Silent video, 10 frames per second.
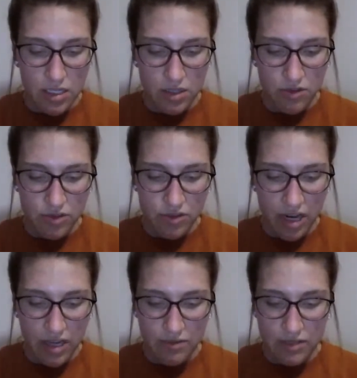Coach
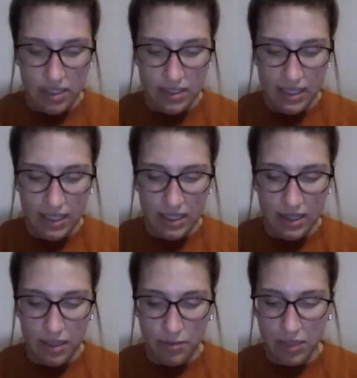Drago didn't say
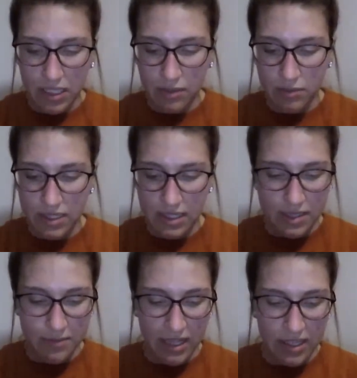anything, but he wasn't
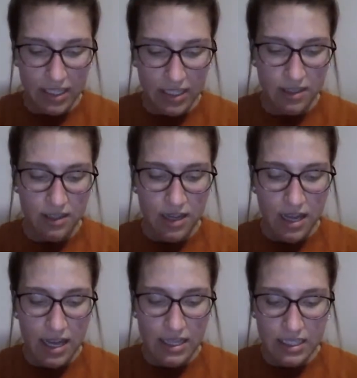smiling either.
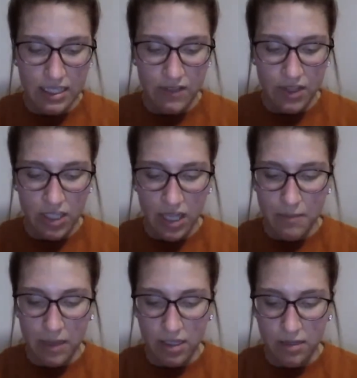I didn't even look at
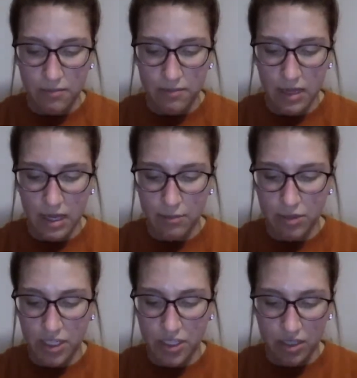Malcolm. I'm
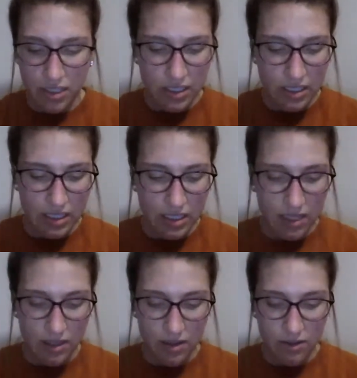pretty sure he,
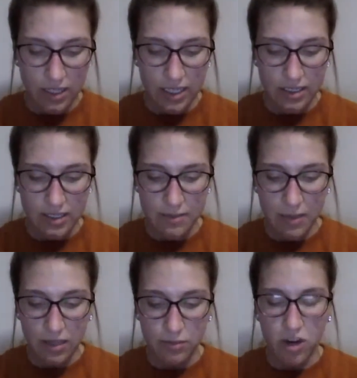on the other hand,
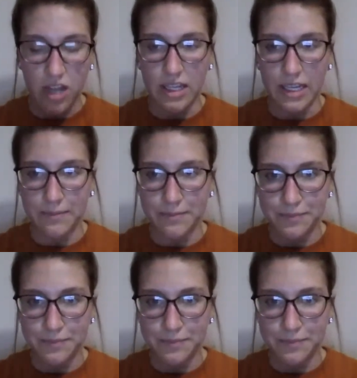smiled broadly.